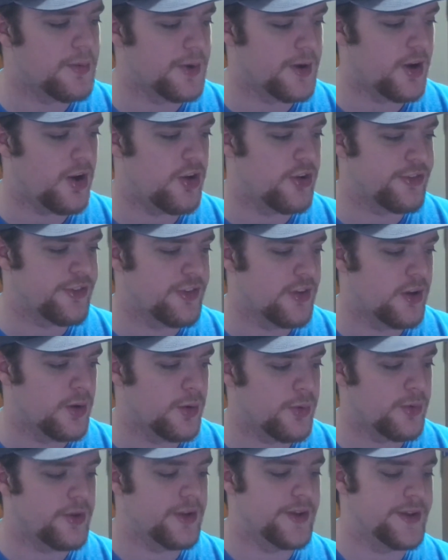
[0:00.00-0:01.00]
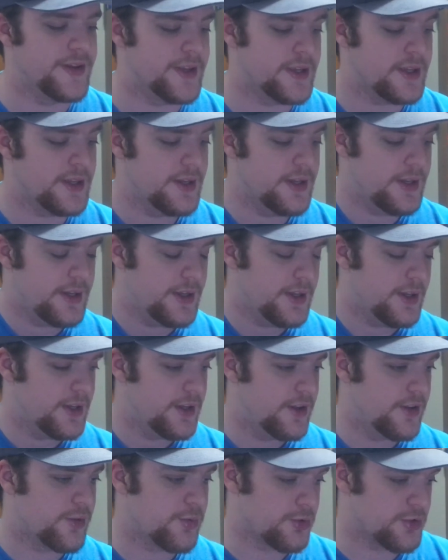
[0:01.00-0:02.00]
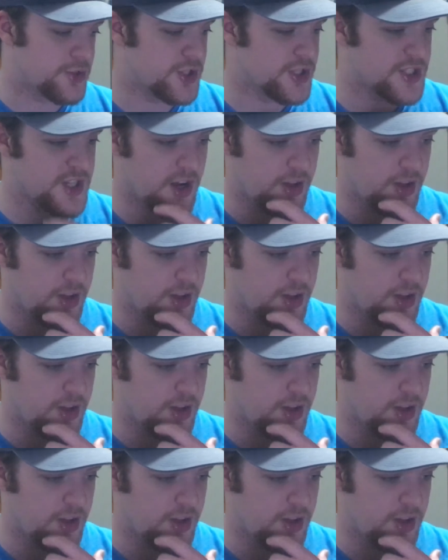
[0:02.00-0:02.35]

but also like there was just